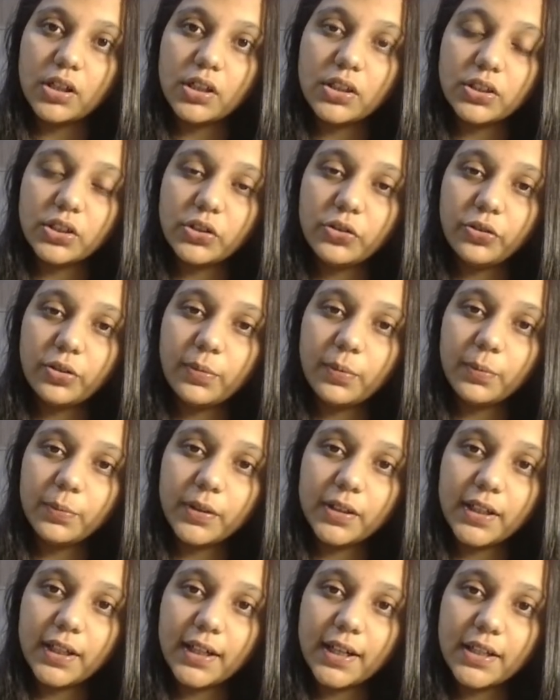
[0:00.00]
So you
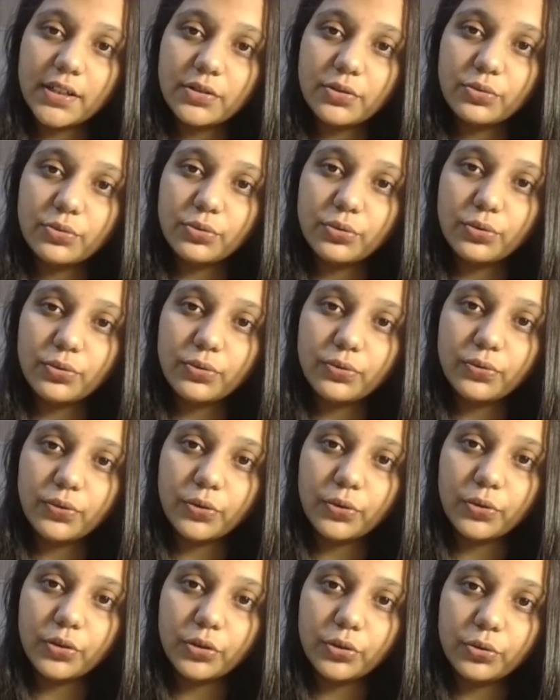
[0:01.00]
remember that as 2 to
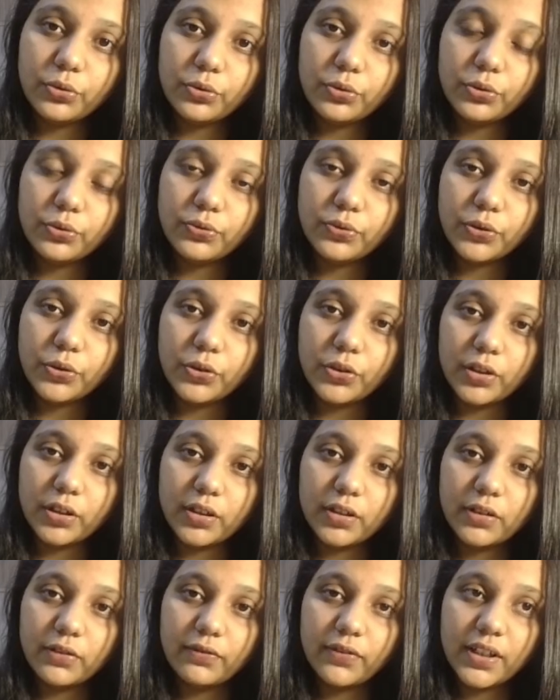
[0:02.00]
4, 2 to 4.
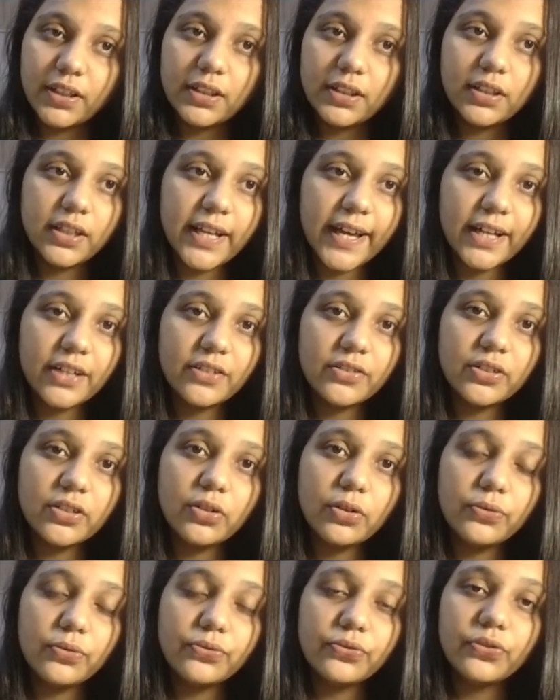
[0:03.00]
When the
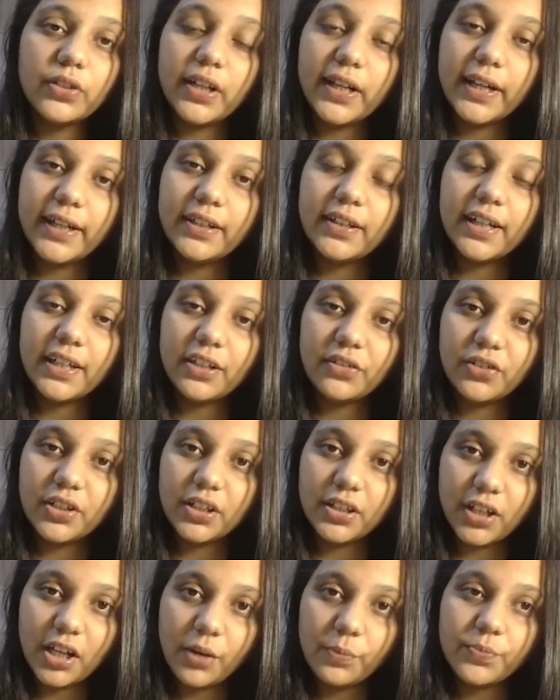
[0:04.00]
reaction of lead
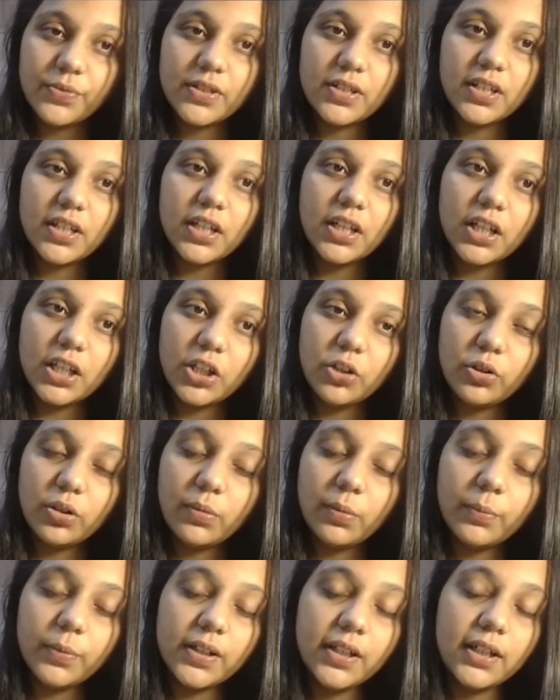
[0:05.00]
nitrate comes, you
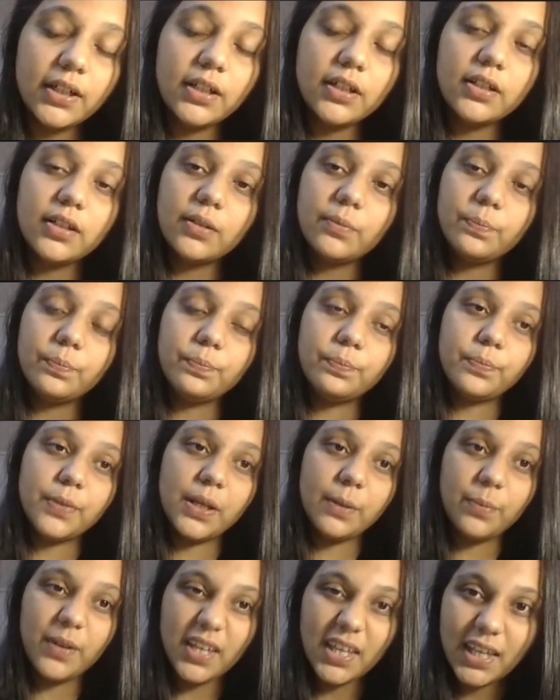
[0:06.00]
remember that
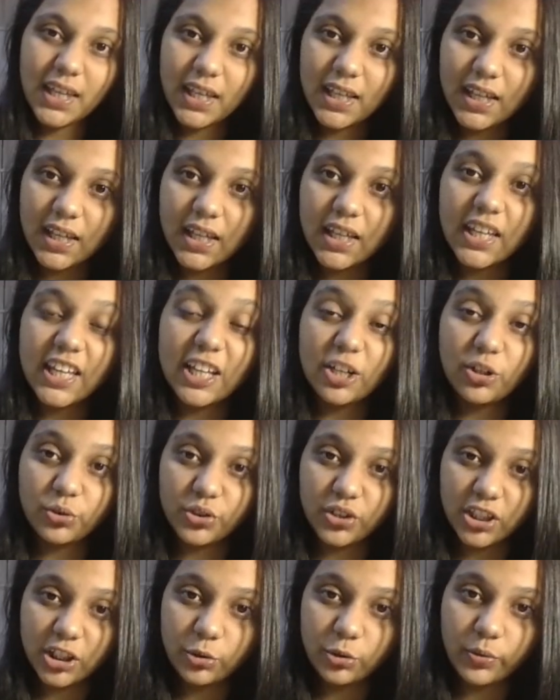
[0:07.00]
Pb,
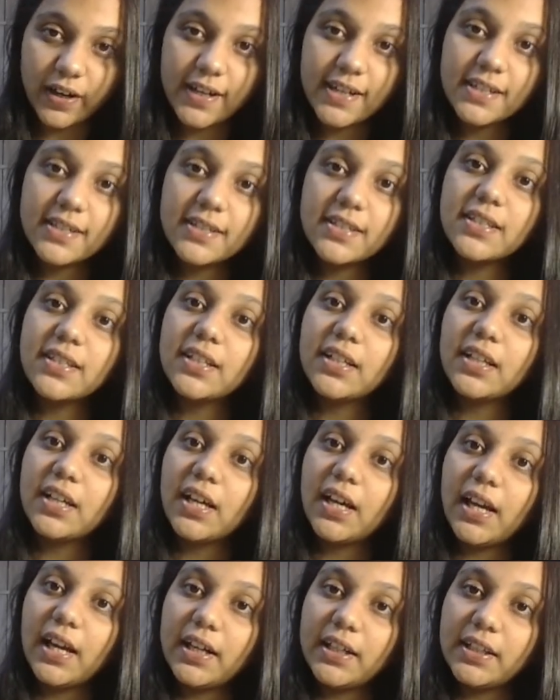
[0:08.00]
NO3 twice,
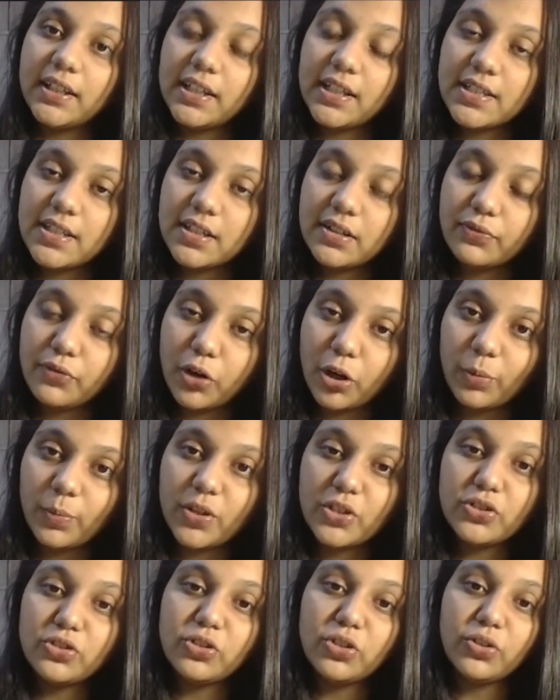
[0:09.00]
and there is a
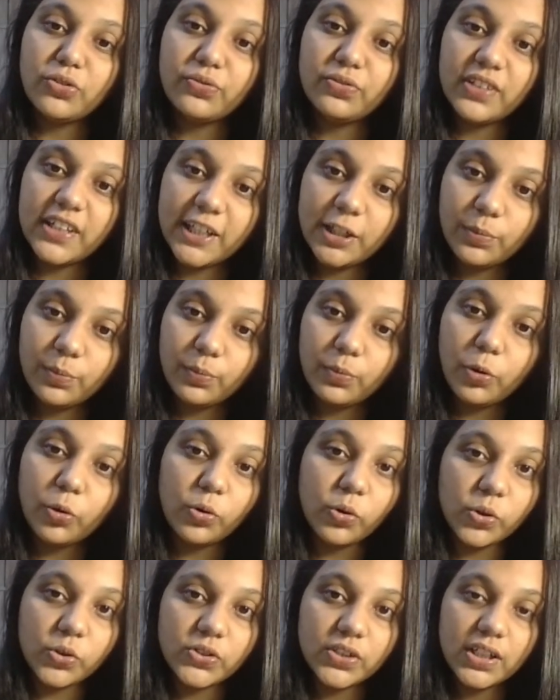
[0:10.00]
formation of lead
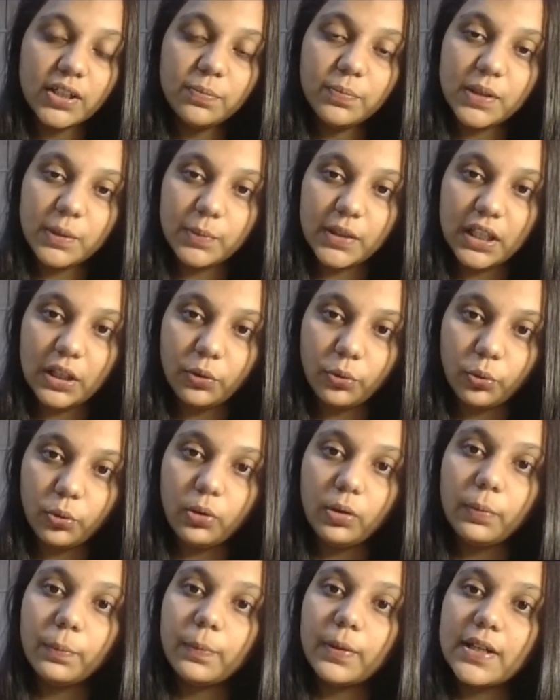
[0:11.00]
monoxide,
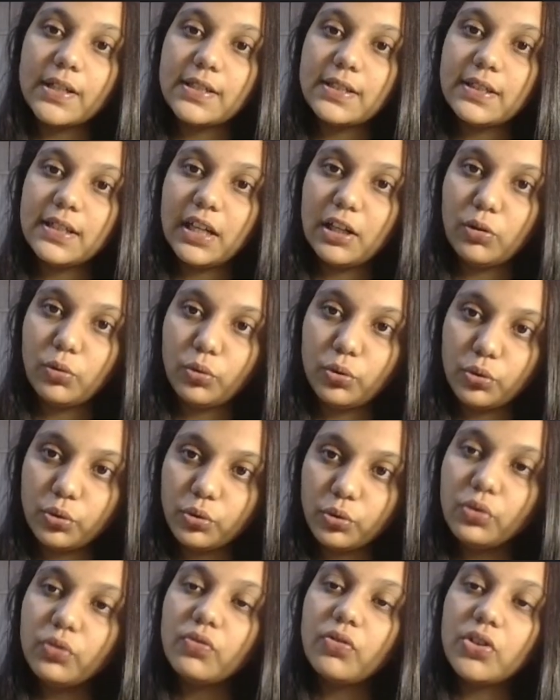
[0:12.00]
PbO plus
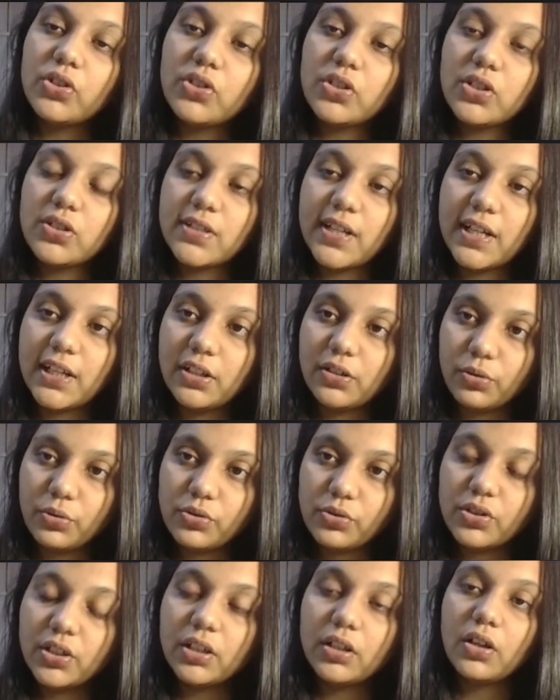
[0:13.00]
NO2, which is
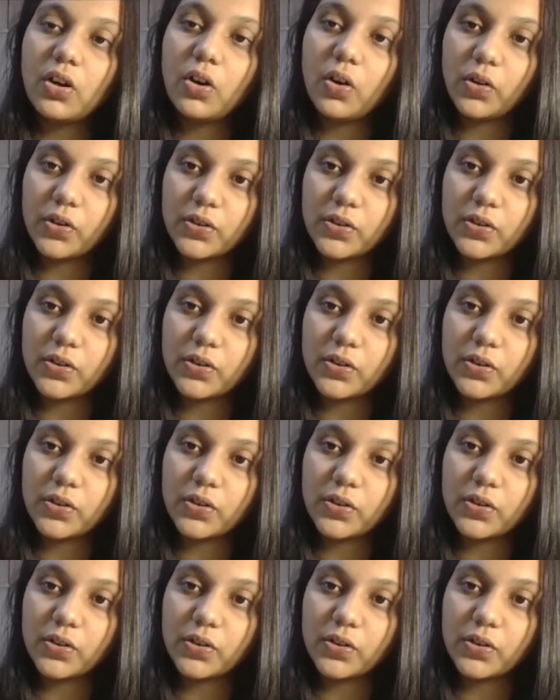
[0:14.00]
nitrogen